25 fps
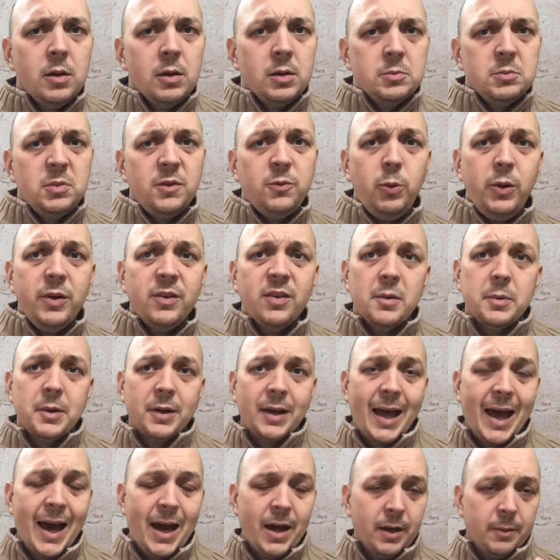Before we talk about
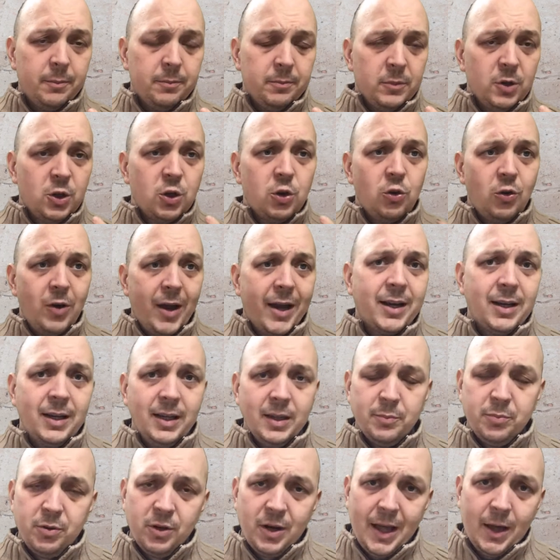how to correctly
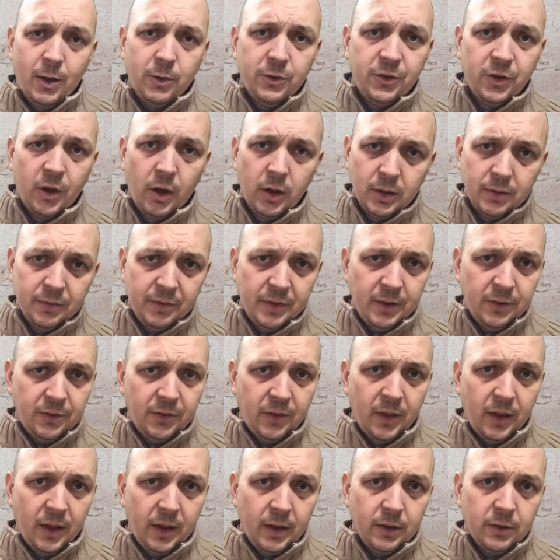pronounce all of these
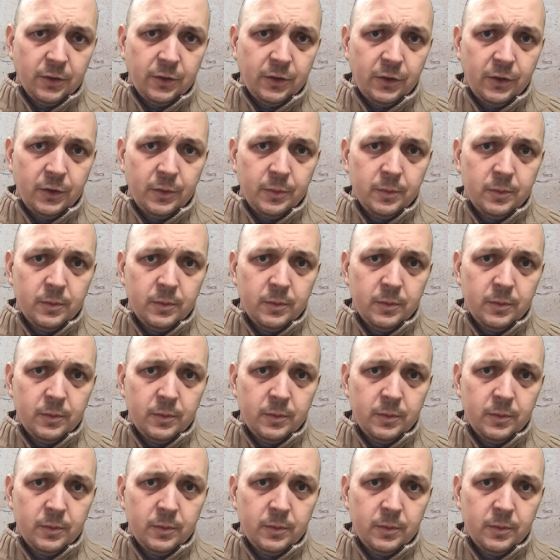things,